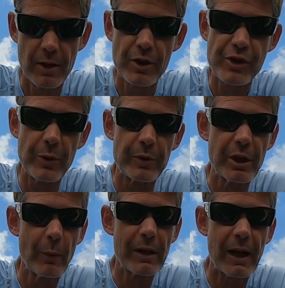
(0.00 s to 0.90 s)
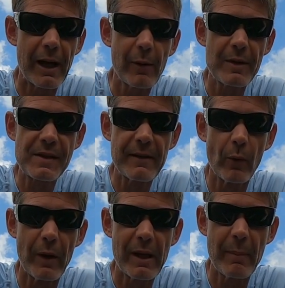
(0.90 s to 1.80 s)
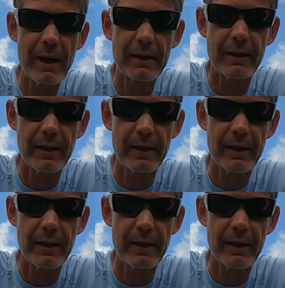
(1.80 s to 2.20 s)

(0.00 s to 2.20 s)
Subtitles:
Shoot, you know what? I always give away a bait,